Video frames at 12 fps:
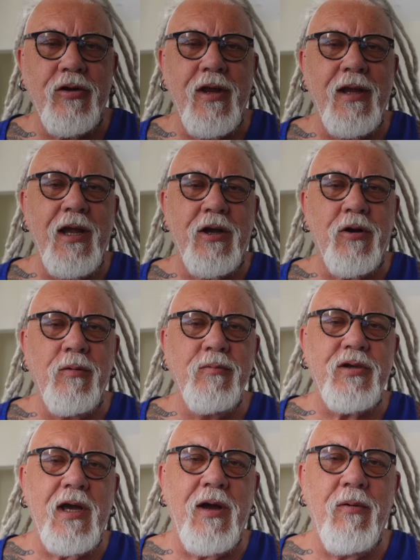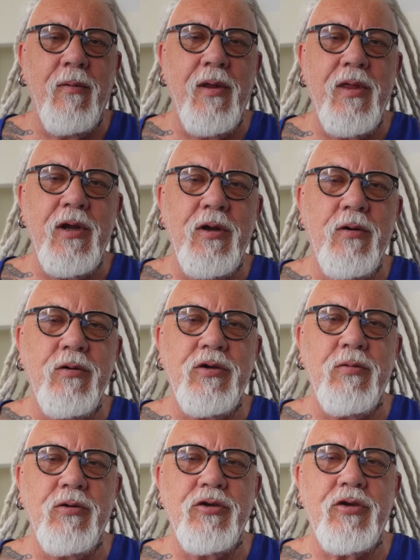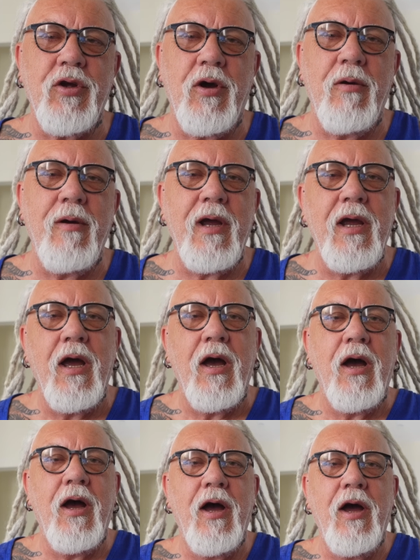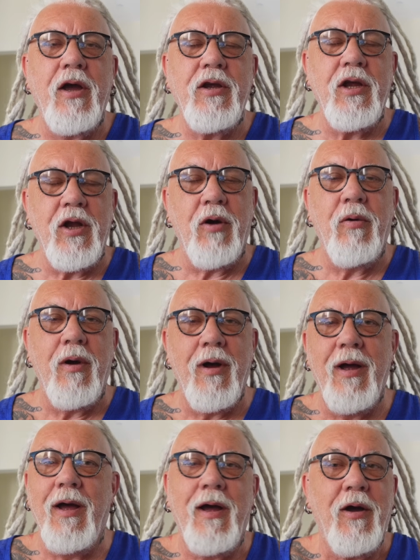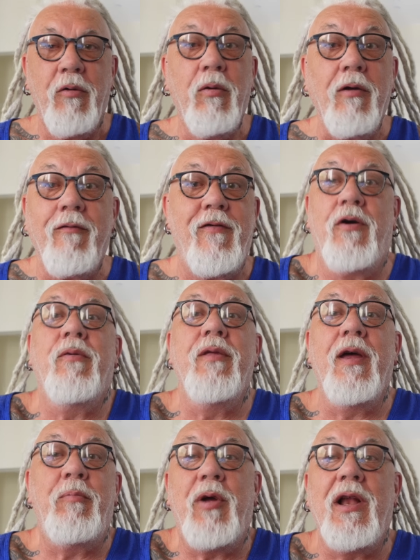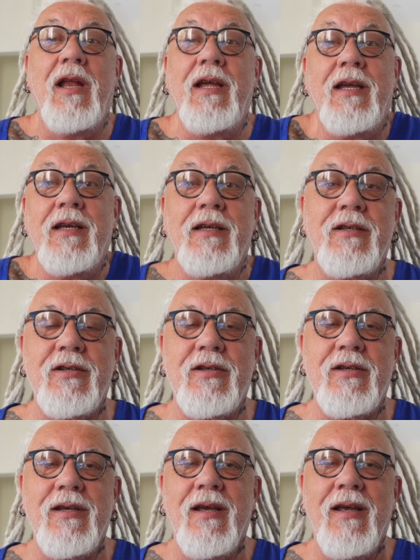then he comes out with the usual story. You know, we'll phone the police.